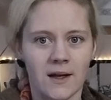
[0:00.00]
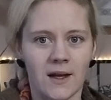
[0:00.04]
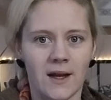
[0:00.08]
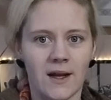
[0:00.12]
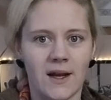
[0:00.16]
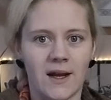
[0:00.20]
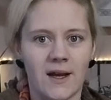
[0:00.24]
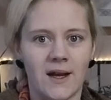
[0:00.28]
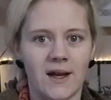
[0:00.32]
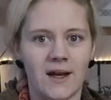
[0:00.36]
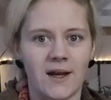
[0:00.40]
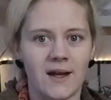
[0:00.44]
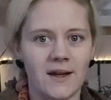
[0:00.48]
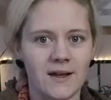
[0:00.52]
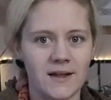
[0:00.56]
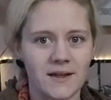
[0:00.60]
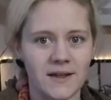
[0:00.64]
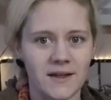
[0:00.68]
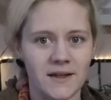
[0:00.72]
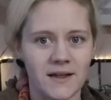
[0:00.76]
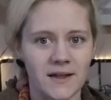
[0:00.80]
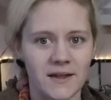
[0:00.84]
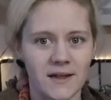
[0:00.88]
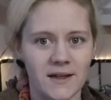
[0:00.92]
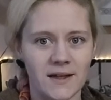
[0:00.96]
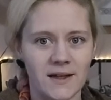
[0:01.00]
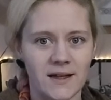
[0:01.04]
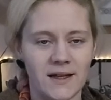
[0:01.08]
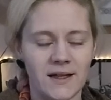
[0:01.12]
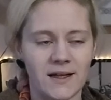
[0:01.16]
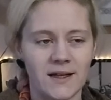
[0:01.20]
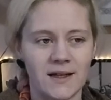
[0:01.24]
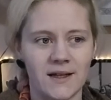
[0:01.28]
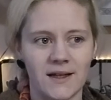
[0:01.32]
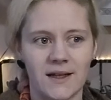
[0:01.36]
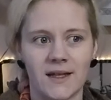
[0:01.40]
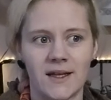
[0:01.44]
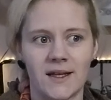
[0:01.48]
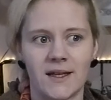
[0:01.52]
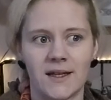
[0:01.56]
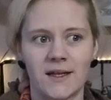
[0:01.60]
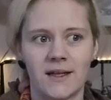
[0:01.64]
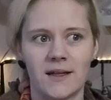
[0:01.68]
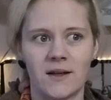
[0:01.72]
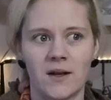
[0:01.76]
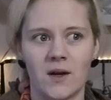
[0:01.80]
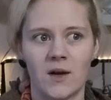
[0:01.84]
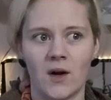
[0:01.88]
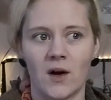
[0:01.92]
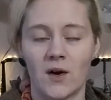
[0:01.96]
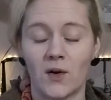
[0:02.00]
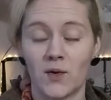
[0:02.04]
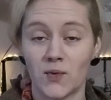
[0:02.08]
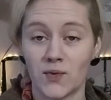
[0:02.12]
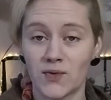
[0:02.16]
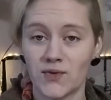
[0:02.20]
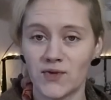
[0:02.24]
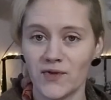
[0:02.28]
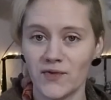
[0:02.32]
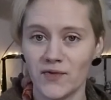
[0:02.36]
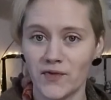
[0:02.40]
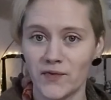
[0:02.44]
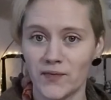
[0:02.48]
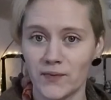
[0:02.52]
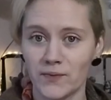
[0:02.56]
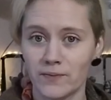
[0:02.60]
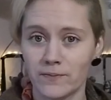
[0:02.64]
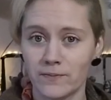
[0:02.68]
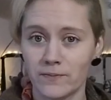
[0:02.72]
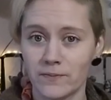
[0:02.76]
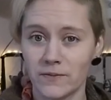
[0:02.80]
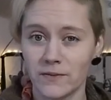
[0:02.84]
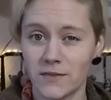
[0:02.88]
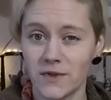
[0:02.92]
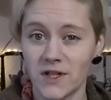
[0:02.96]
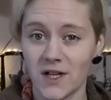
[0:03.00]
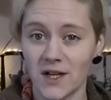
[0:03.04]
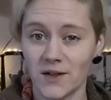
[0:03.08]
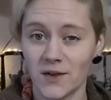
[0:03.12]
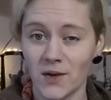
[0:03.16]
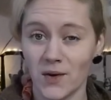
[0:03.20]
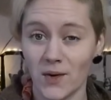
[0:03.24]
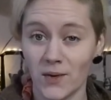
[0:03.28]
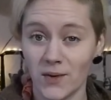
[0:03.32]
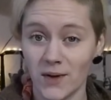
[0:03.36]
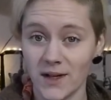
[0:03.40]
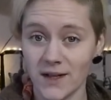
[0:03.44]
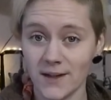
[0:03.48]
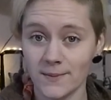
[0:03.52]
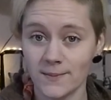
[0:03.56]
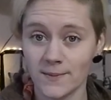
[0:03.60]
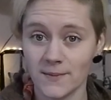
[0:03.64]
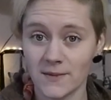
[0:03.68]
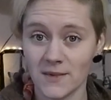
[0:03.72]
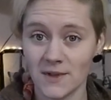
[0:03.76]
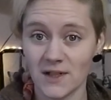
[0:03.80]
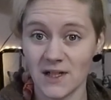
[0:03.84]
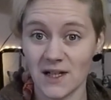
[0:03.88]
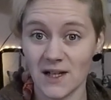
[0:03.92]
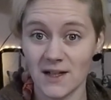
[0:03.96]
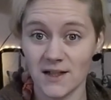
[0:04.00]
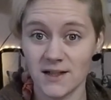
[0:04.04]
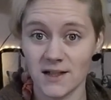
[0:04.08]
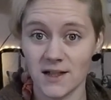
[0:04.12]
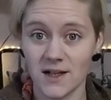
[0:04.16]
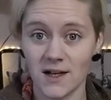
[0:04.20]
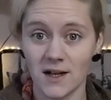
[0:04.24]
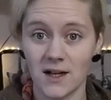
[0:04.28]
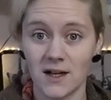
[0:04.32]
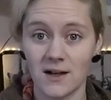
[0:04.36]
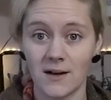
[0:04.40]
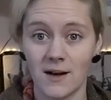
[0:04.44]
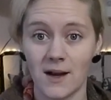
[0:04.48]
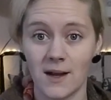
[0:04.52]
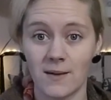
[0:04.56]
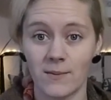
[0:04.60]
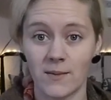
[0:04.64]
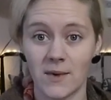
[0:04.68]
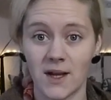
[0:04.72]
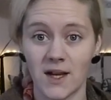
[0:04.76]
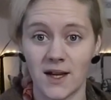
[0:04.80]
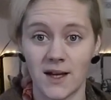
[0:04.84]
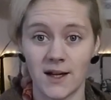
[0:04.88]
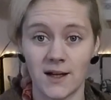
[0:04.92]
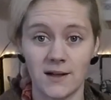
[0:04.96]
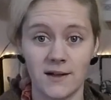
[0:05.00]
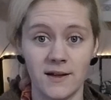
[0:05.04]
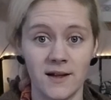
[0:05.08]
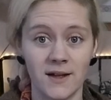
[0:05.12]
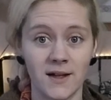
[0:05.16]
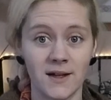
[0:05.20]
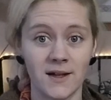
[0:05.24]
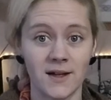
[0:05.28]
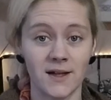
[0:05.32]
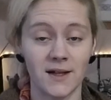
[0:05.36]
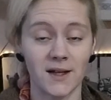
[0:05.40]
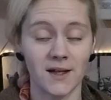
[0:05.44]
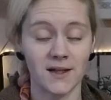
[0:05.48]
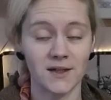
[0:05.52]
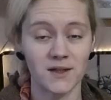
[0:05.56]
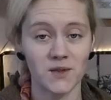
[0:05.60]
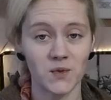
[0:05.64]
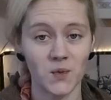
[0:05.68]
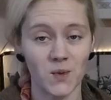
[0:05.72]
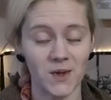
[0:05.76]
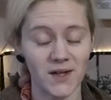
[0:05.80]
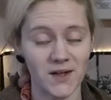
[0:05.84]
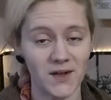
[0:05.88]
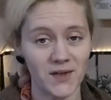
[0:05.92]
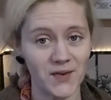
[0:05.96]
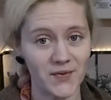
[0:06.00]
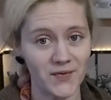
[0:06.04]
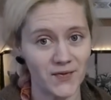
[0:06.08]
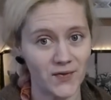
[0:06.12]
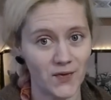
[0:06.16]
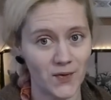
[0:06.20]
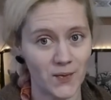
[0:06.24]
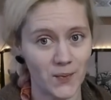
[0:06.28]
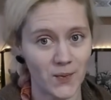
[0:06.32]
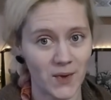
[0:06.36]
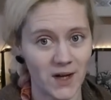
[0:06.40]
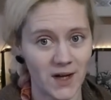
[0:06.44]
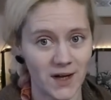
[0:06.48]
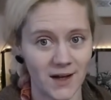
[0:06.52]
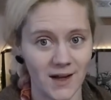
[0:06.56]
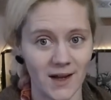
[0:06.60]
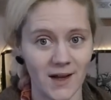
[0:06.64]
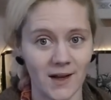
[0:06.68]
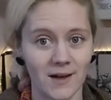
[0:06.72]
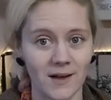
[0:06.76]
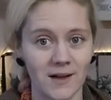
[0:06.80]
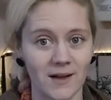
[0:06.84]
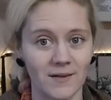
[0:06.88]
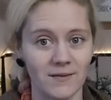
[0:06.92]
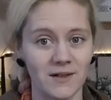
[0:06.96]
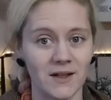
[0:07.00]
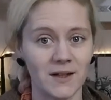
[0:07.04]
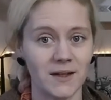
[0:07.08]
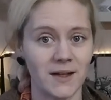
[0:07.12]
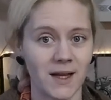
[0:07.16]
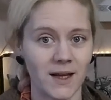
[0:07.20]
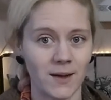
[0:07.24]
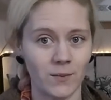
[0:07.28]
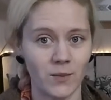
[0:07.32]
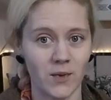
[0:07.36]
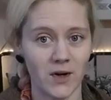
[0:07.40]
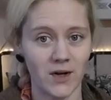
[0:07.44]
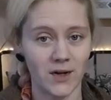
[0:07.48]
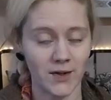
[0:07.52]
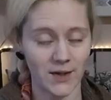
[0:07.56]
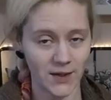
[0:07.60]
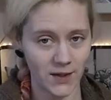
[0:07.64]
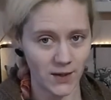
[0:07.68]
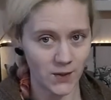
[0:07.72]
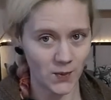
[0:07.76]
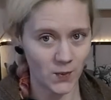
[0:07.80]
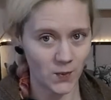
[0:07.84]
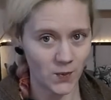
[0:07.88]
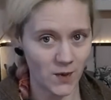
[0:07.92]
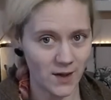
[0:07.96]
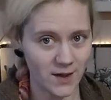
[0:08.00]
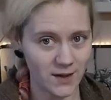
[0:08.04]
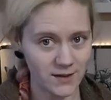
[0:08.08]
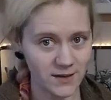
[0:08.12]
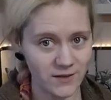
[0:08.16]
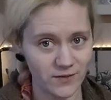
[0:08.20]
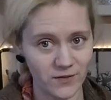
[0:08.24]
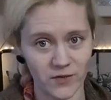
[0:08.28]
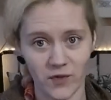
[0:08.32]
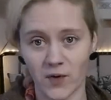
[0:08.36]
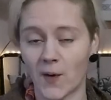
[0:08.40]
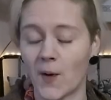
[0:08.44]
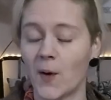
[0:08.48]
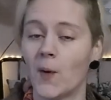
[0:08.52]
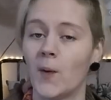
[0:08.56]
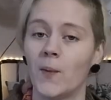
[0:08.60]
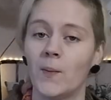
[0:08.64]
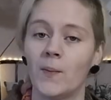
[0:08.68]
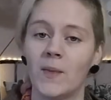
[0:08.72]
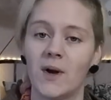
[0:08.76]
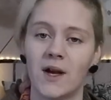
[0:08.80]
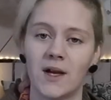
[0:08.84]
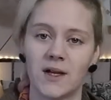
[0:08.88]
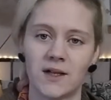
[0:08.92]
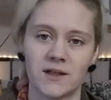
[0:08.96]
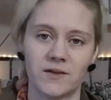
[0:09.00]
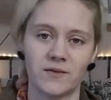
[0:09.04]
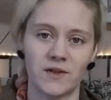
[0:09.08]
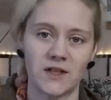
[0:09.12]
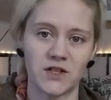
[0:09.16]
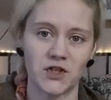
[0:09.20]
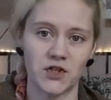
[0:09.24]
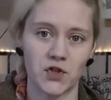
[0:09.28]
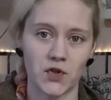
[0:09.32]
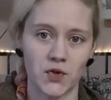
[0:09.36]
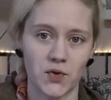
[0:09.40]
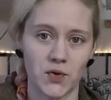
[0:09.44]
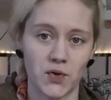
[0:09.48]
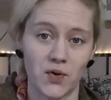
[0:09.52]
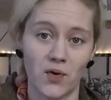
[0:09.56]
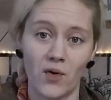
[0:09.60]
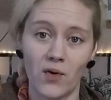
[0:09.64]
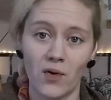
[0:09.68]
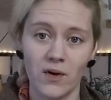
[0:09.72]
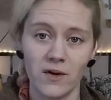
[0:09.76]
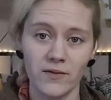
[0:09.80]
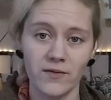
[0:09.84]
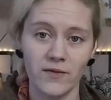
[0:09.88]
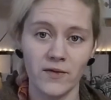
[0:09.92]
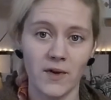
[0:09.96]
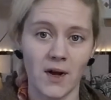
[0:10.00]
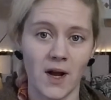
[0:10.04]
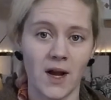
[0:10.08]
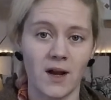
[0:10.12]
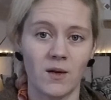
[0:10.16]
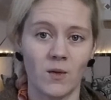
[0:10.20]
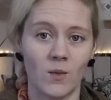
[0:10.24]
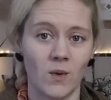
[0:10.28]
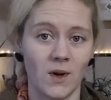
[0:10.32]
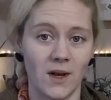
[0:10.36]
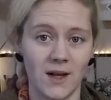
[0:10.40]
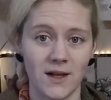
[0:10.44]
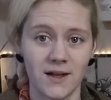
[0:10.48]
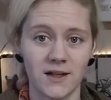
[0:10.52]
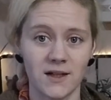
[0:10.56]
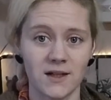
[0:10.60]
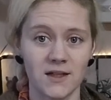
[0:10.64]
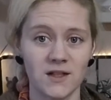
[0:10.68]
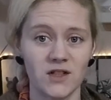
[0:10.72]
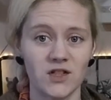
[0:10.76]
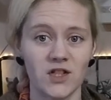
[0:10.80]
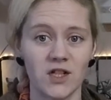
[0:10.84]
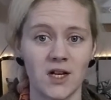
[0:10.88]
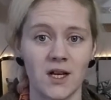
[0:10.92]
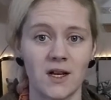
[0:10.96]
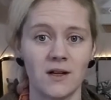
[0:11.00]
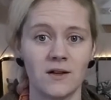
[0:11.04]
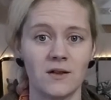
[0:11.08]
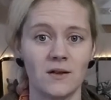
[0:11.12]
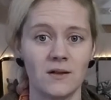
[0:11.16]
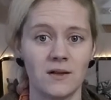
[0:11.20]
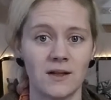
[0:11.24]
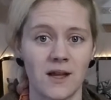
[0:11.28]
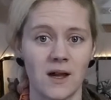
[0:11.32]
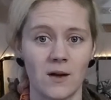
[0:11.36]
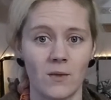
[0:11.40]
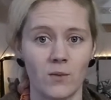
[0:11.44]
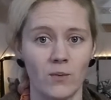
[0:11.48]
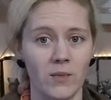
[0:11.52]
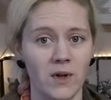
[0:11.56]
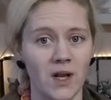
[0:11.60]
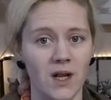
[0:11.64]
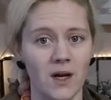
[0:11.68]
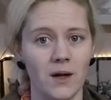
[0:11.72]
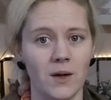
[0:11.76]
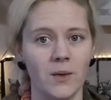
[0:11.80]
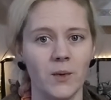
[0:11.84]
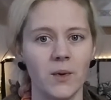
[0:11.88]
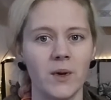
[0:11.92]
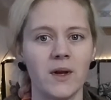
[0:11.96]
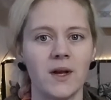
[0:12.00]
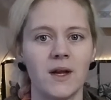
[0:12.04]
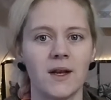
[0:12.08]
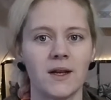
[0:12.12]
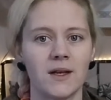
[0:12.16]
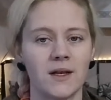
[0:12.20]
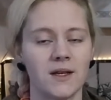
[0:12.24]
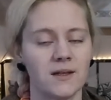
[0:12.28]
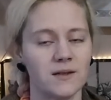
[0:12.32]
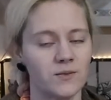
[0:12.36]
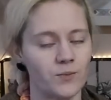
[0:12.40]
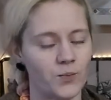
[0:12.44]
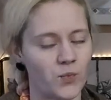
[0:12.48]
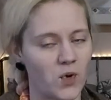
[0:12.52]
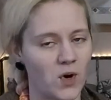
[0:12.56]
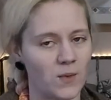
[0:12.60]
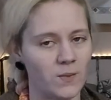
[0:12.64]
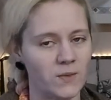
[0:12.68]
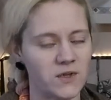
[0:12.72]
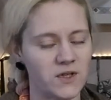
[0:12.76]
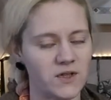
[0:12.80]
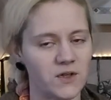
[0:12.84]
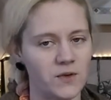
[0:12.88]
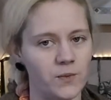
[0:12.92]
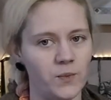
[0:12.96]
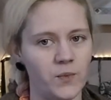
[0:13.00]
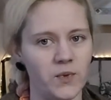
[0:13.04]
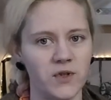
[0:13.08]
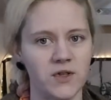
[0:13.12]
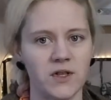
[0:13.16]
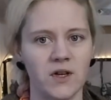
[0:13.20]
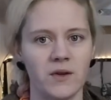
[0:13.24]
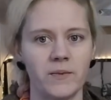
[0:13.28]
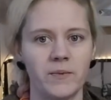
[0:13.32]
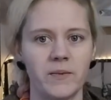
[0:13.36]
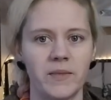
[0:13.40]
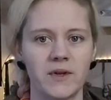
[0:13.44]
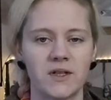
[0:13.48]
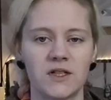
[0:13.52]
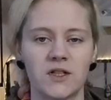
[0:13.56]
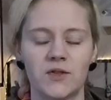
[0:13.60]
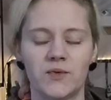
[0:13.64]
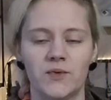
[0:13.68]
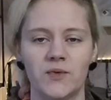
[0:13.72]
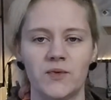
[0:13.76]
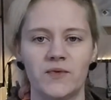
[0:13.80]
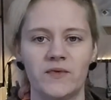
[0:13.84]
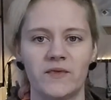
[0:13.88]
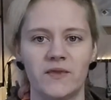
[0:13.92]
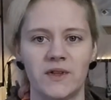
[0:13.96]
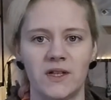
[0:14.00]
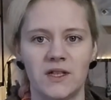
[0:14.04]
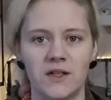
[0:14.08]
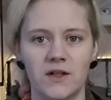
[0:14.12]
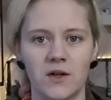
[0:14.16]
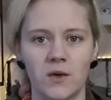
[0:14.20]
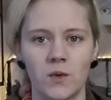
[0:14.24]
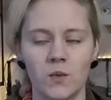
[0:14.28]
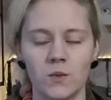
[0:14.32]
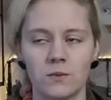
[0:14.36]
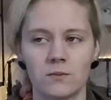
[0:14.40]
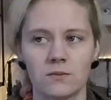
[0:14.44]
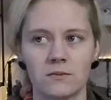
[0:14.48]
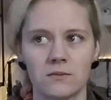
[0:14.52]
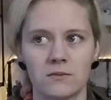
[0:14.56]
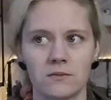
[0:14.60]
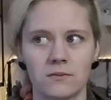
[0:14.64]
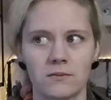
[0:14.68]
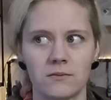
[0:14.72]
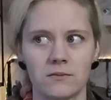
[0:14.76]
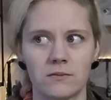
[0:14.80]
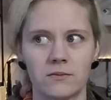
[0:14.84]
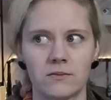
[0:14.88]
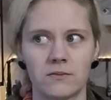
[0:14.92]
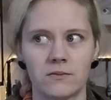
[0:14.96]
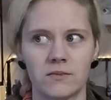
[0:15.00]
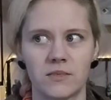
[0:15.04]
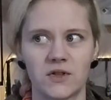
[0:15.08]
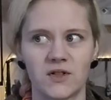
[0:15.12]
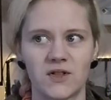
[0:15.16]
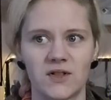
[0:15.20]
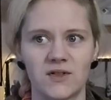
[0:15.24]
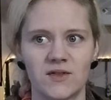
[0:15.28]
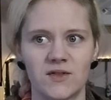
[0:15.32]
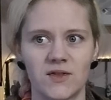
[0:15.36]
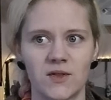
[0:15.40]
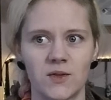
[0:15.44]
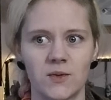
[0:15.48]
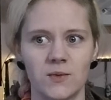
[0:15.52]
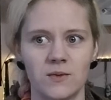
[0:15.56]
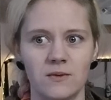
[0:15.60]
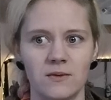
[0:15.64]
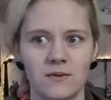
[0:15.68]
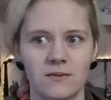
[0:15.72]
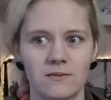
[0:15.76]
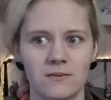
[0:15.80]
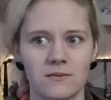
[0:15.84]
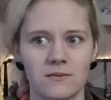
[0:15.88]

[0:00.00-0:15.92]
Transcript: And in also January last year, I made another sweater for my lovely neighbor Johan from Adventure North. I will link his channel down below. He's promised to put up a new video pretty soon.